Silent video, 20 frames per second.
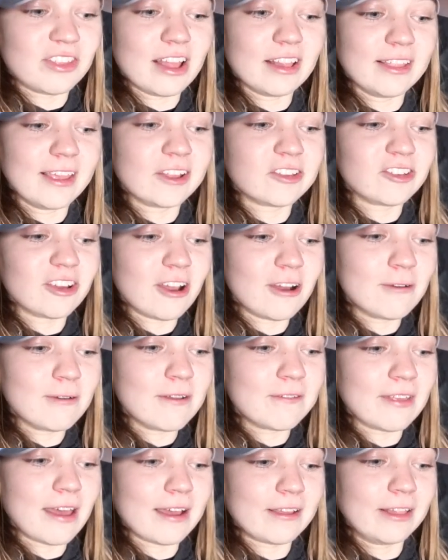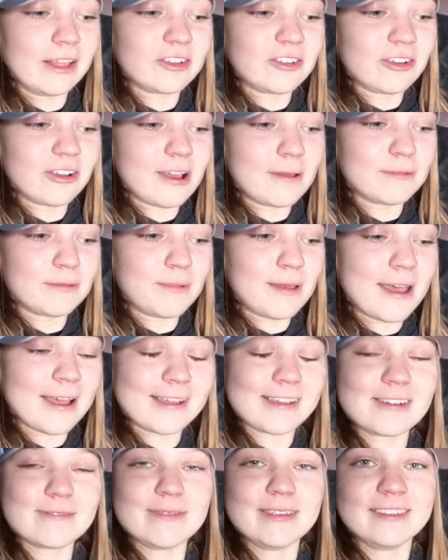That lake trout, if that lake trout comes
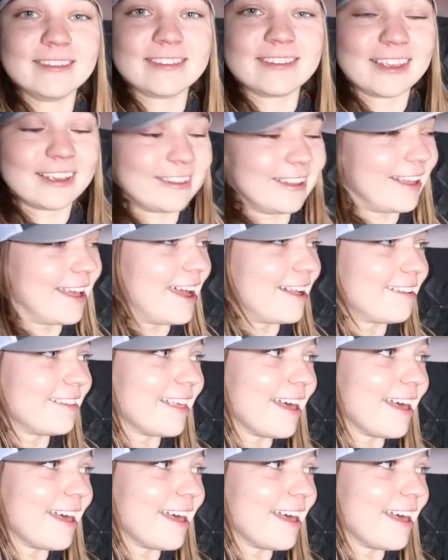back, it would be sick to catch